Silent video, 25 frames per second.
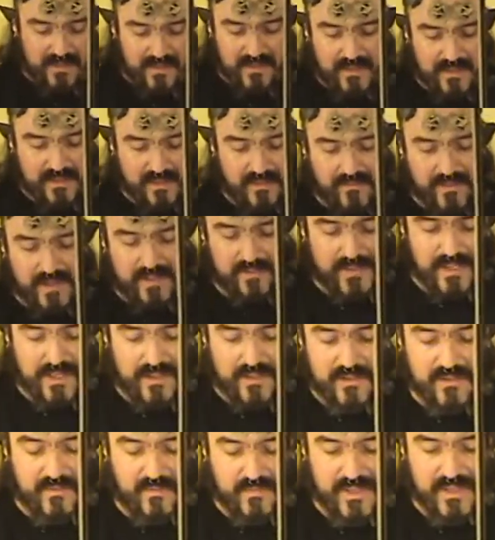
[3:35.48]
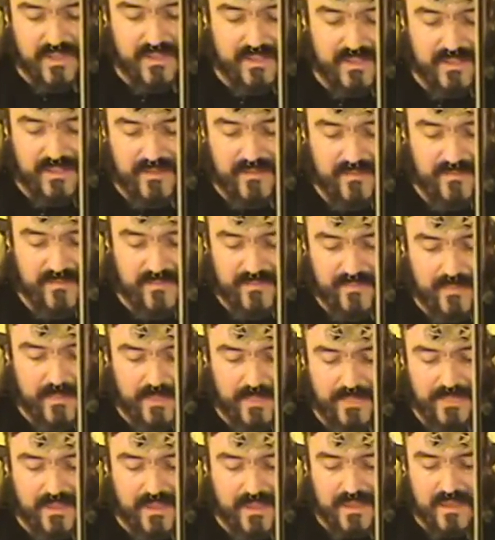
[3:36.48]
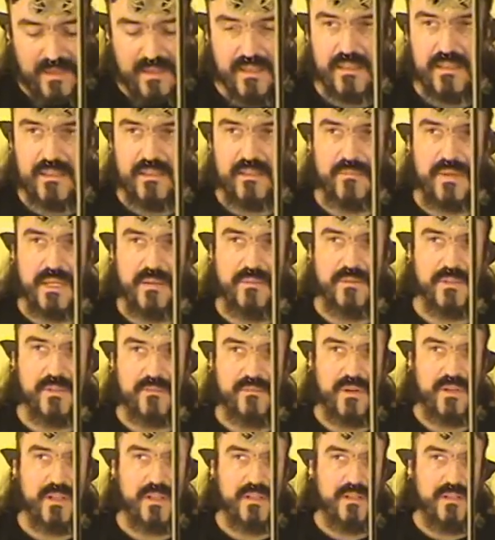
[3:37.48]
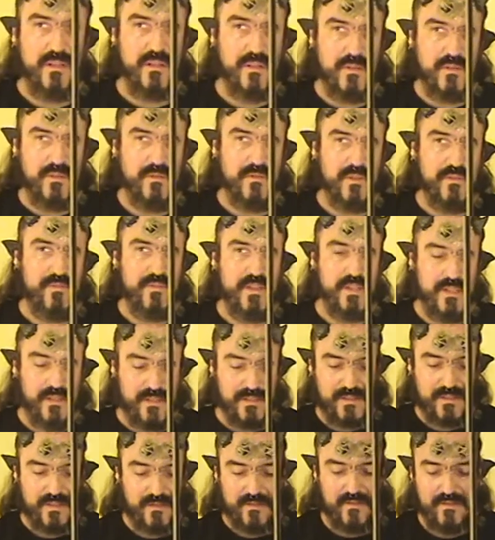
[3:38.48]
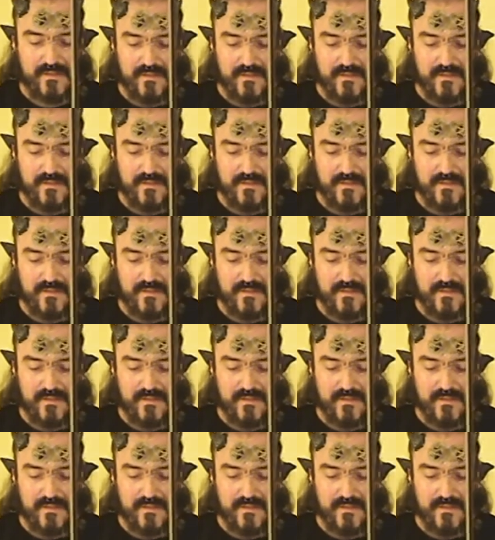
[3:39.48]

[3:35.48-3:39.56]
Get the foundation wet, and be able to spread it all over the face.